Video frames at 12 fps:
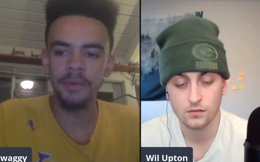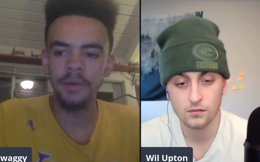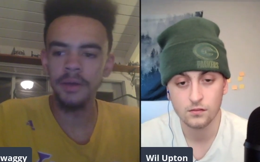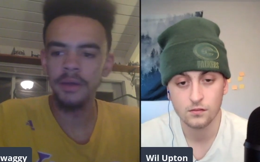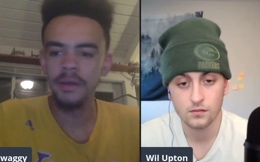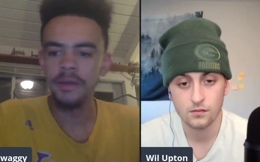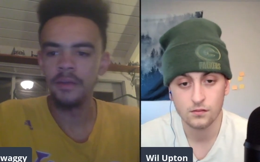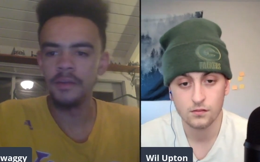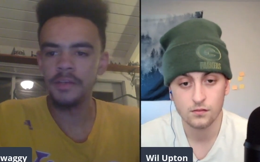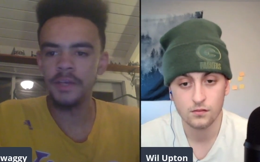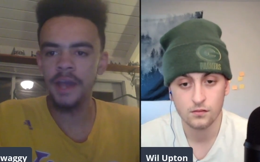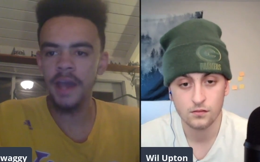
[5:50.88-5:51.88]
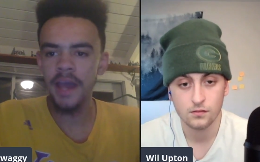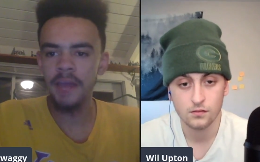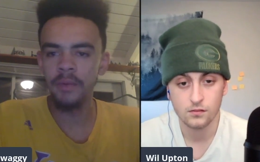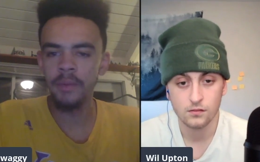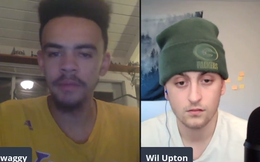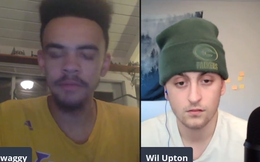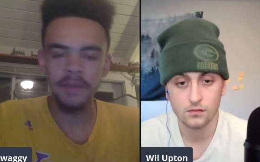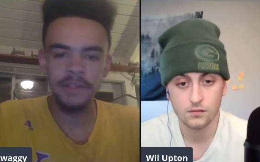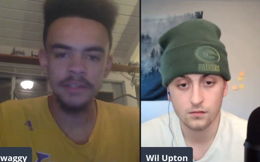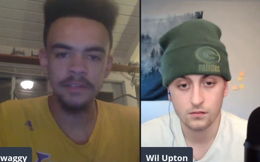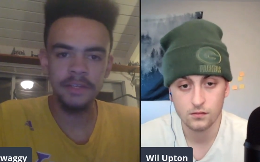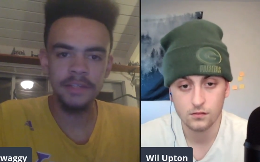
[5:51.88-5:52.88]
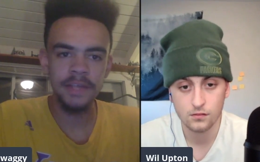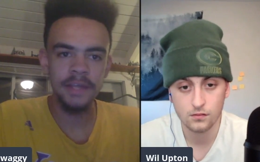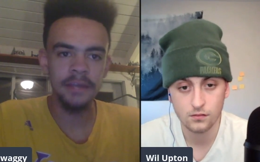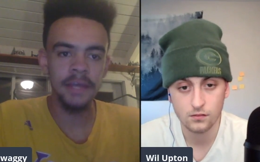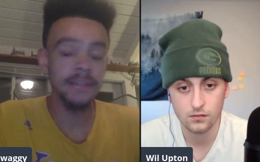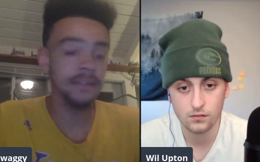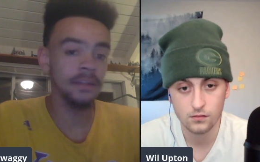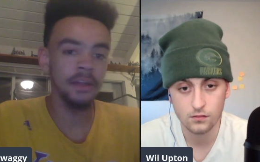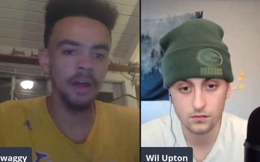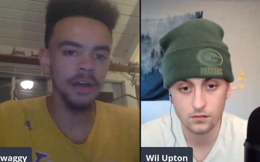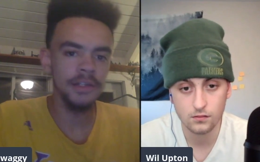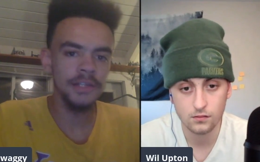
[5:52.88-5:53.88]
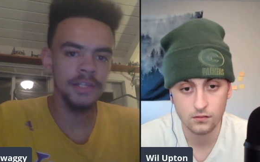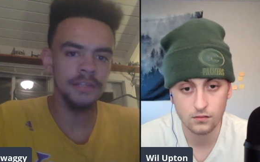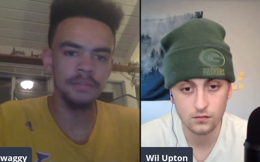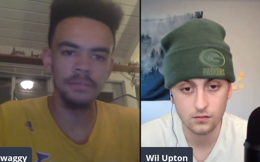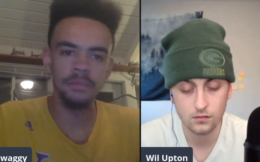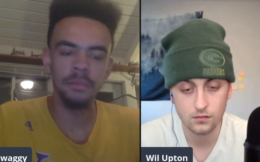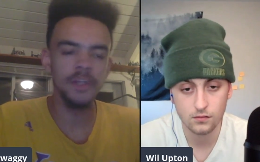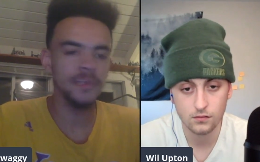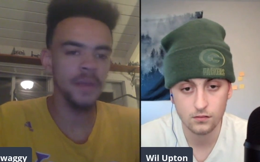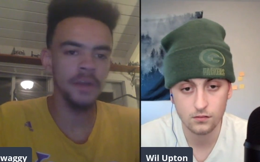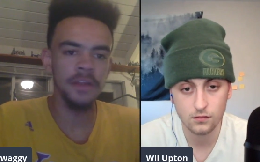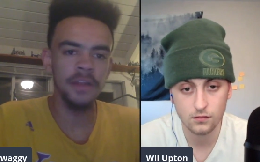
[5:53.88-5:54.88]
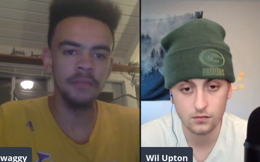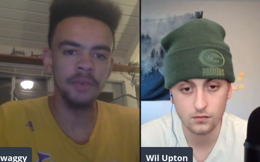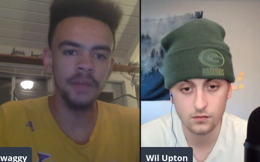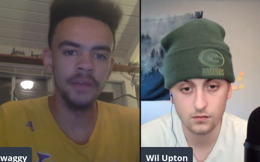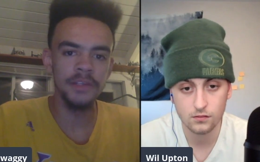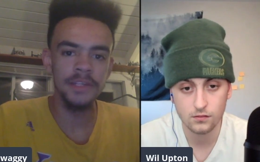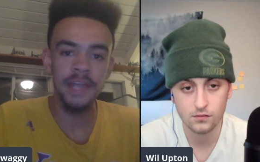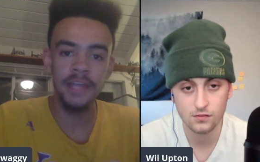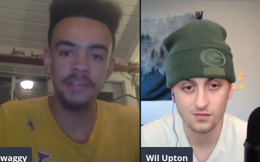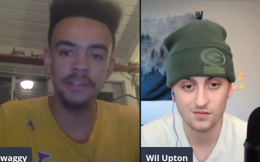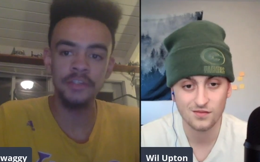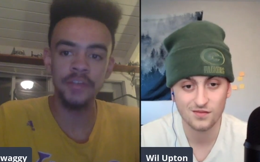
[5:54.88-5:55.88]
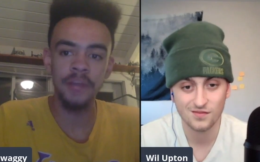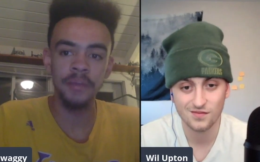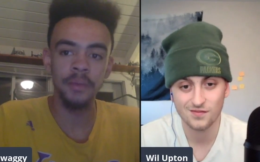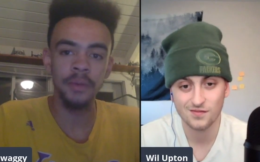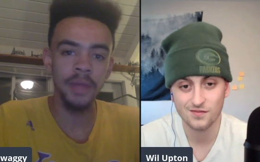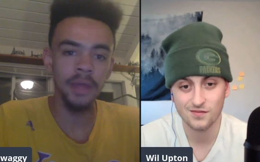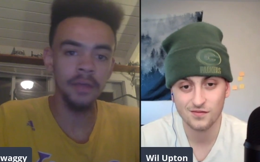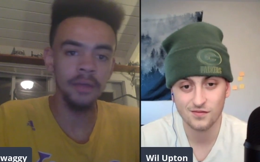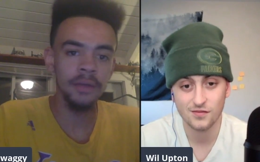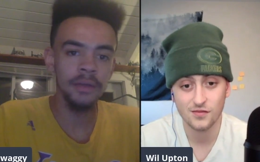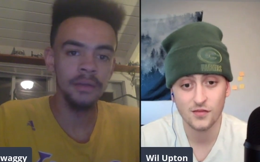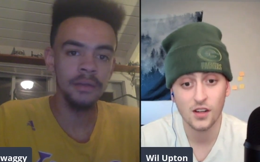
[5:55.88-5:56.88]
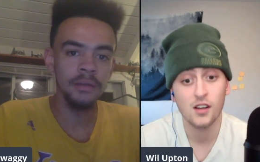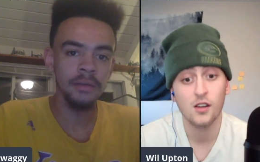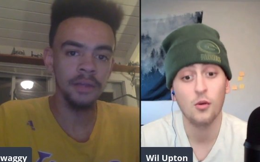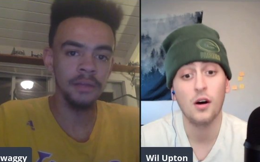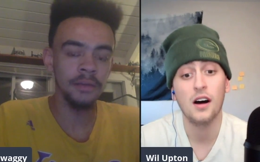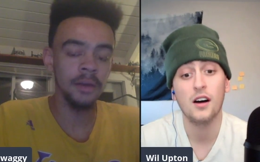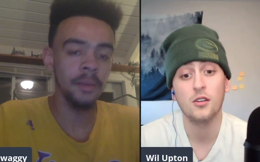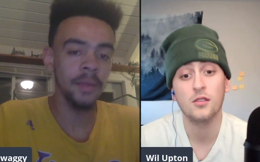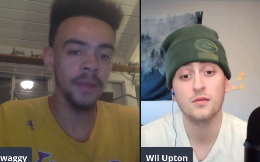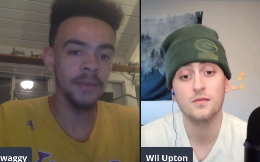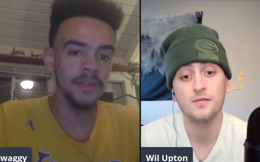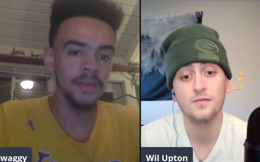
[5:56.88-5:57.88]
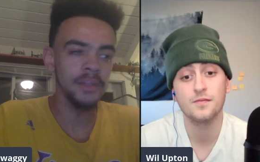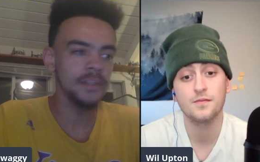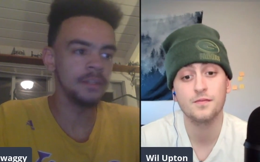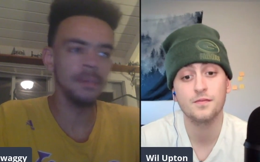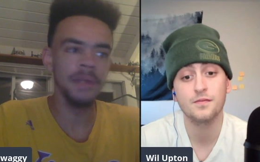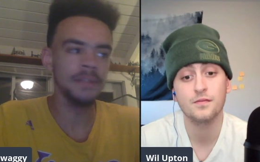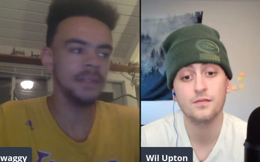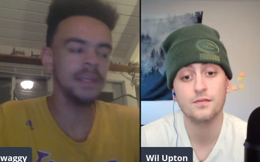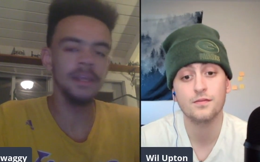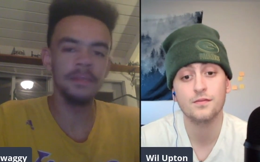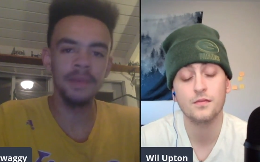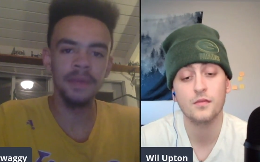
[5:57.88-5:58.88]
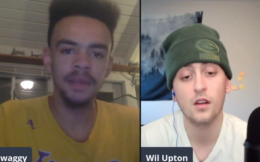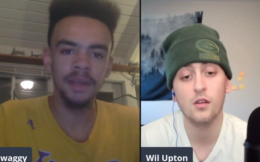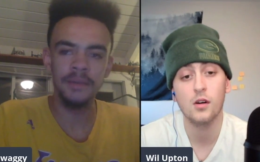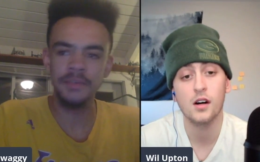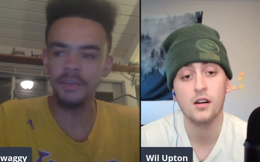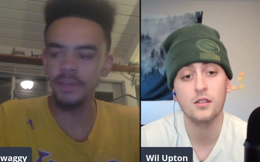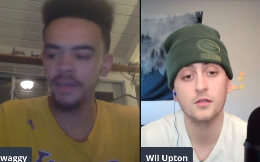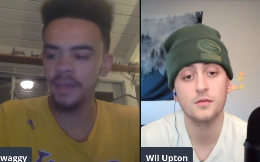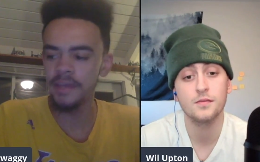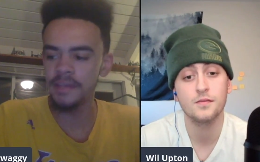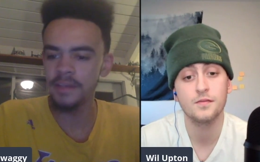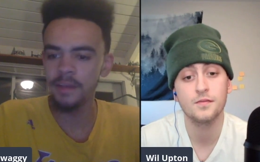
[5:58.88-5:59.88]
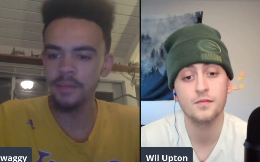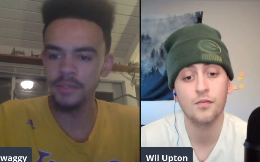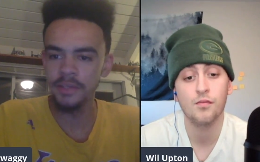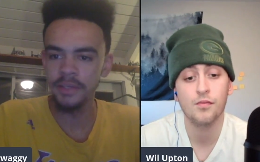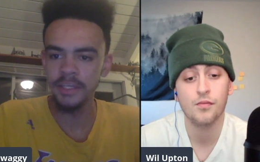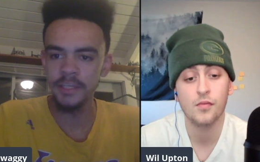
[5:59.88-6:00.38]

Speaker 1: but there's a guy in one of my fantasy leagues that hasn't lost. He's much better than everyone else, and he actually dropped Wendell like wow. a couple hours ago. He's the best team, and I was wow. looking at his numbers and like